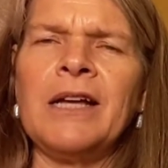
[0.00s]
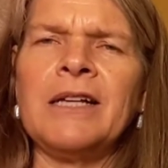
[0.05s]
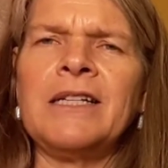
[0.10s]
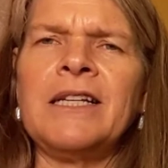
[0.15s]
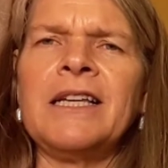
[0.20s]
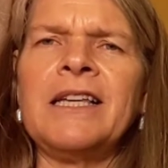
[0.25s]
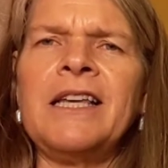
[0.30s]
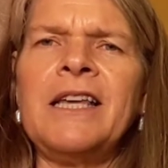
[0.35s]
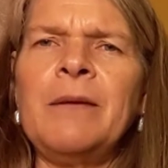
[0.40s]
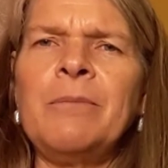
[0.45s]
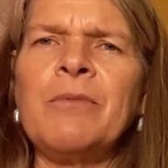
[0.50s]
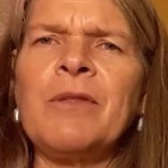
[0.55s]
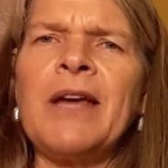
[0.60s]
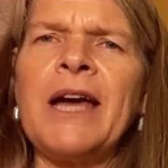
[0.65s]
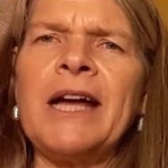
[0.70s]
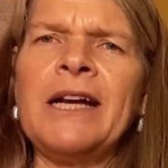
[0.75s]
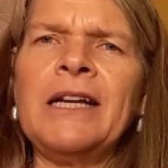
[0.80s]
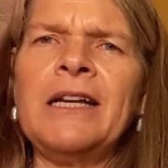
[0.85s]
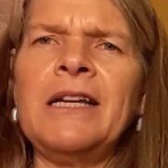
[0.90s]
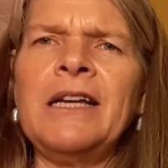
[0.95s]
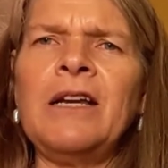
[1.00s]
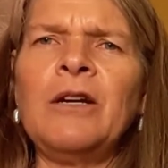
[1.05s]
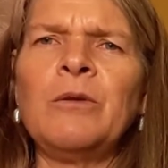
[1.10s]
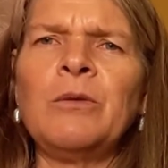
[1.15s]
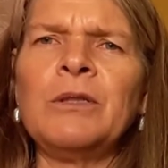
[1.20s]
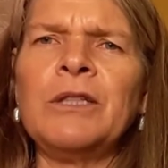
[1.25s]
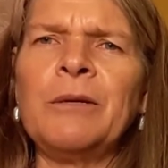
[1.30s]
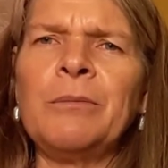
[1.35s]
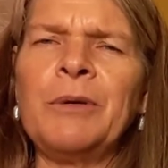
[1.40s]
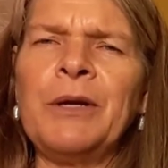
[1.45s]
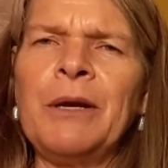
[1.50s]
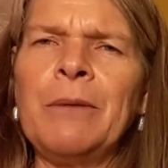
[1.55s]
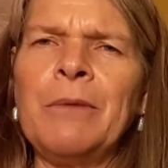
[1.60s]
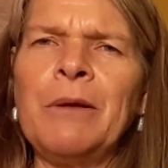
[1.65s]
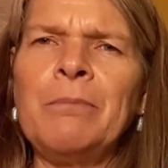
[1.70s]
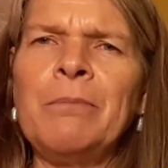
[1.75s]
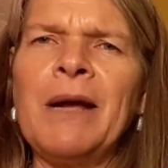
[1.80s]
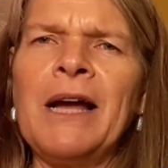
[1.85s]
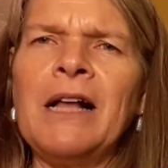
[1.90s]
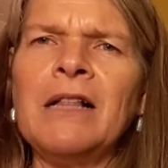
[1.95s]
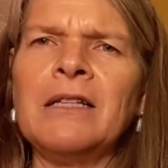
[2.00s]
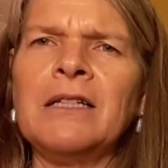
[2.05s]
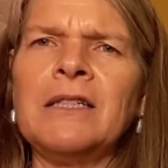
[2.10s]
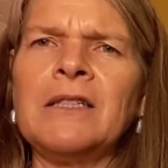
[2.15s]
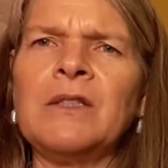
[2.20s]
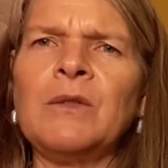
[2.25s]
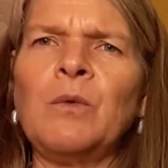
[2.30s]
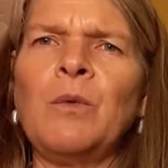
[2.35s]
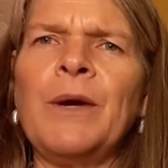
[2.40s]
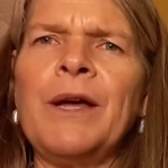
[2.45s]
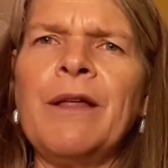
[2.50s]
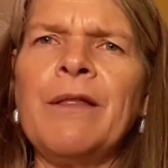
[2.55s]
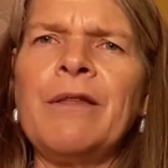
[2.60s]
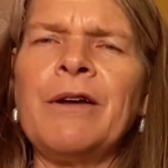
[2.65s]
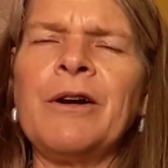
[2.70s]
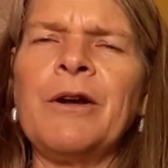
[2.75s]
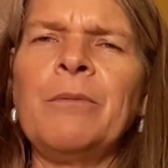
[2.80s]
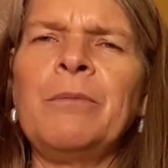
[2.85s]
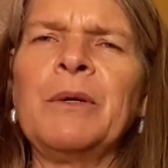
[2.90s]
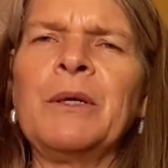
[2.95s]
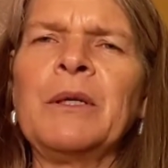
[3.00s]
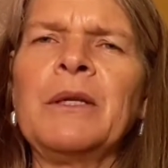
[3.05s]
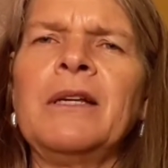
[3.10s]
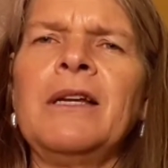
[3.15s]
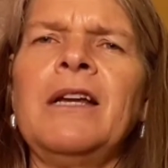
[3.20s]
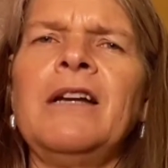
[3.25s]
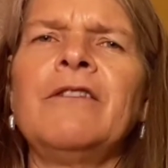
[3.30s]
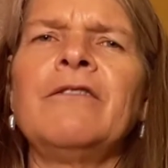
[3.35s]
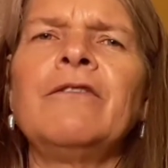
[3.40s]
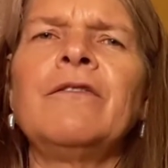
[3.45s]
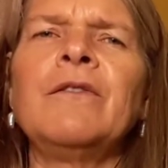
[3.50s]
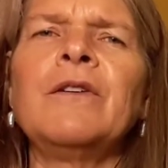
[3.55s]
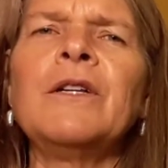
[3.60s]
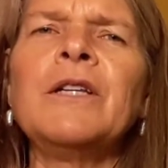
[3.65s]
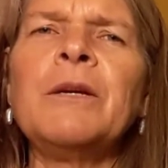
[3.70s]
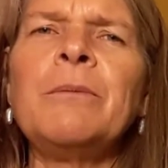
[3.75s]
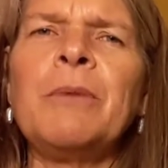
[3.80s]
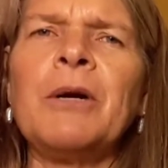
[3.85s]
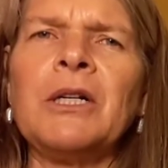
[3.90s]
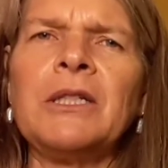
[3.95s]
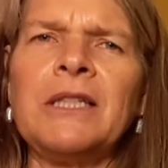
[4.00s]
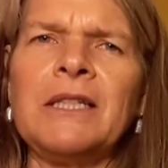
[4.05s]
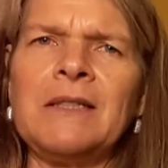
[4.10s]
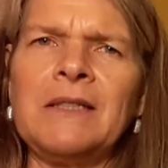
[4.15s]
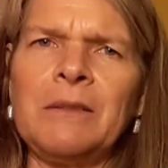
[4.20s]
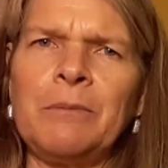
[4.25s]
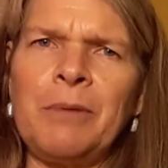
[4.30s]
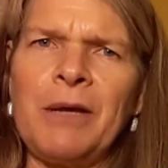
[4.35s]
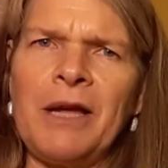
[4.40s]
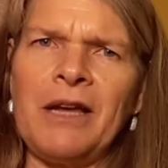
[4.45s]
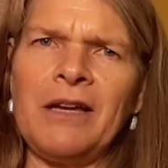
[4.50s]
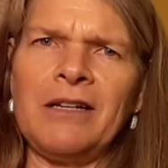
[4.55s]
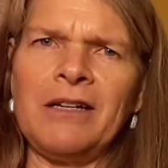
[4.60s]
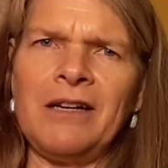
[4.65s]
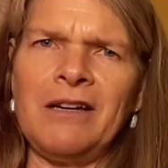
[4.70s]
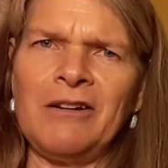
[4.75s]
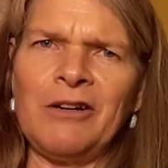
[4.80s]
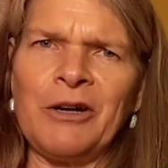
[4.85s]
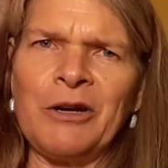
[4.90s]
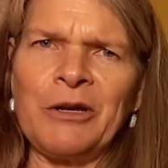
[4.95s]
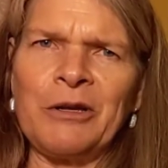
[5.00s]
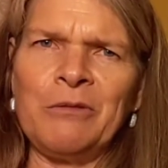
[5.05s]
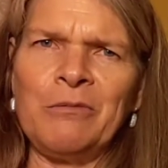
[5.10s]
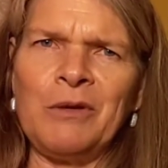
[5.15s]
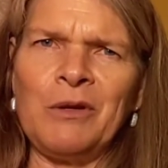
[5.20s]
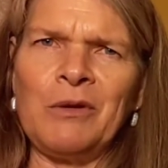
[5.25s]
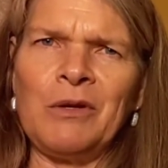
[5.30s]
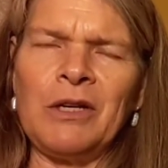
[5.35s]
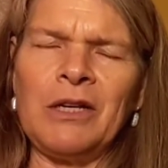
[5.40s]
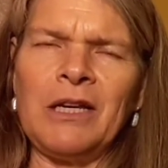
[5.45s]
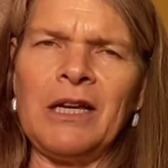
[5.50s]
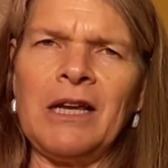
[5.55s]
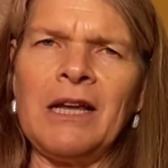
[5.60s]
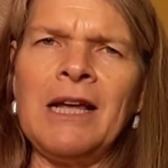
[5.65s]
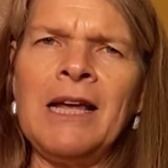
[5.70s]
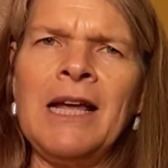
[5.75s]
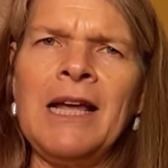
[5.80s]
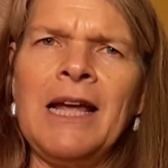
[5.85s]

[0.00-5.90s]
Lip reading: to keep that in equilibrium and balance with our ability to fully participate in our community.